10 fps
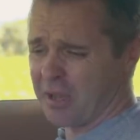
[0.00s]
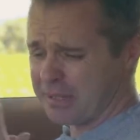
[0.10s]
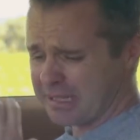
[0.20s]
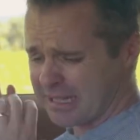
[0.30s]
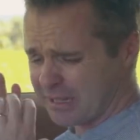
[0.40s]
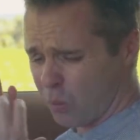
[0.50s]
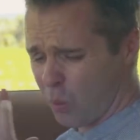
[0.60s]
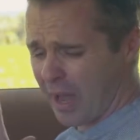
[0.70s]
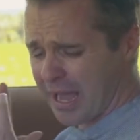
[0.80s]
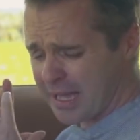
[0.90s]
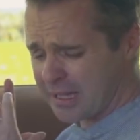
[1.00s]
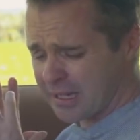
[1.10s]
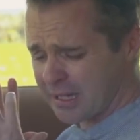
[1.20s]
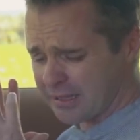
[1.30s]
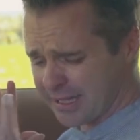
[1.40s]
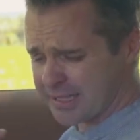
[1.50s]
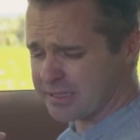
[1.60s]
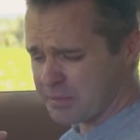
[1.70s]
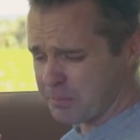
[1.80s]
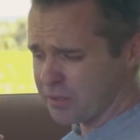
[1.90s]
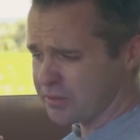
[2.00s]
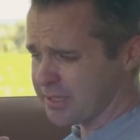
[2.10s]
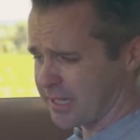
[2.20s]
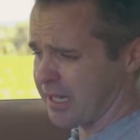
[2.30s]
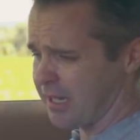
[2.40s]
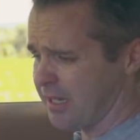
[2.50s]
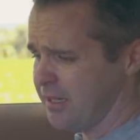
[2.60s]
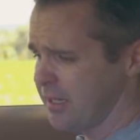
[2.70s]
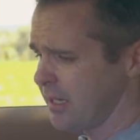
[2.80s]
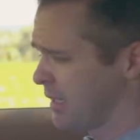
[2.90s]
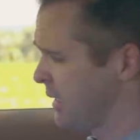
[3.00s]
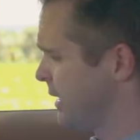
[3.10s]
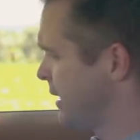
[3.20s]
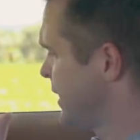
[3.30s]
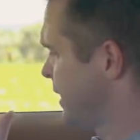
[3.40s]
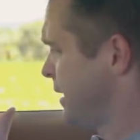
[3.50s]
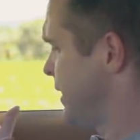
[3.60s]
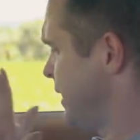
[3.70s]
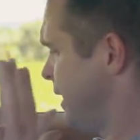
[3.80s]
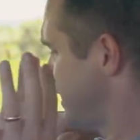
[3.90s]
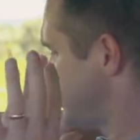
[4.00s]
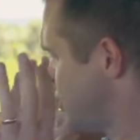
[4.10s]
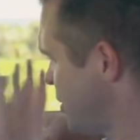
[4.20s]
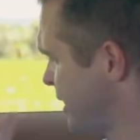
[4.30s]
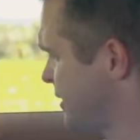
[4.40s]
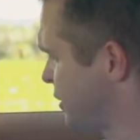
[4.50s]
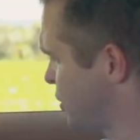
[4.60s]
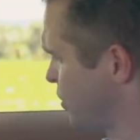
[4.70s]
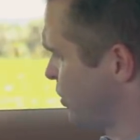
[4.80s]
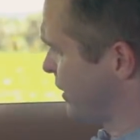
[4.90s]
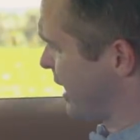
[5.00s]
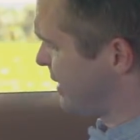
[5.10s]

I mean, the way Lexus builds a car, it's just extraordinary.